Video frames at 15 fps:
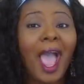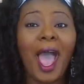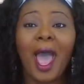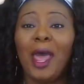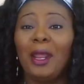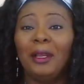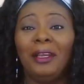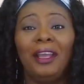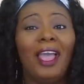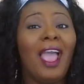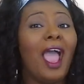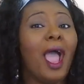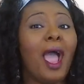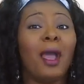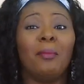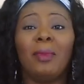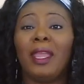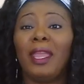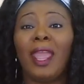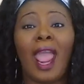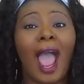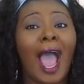I
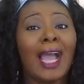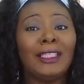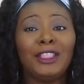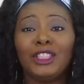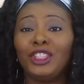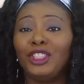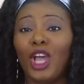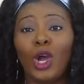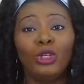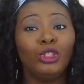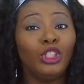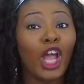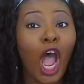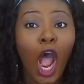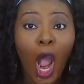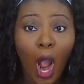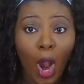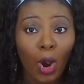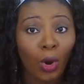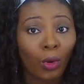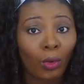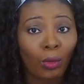mean, I just don't
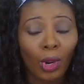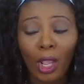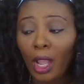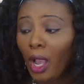know.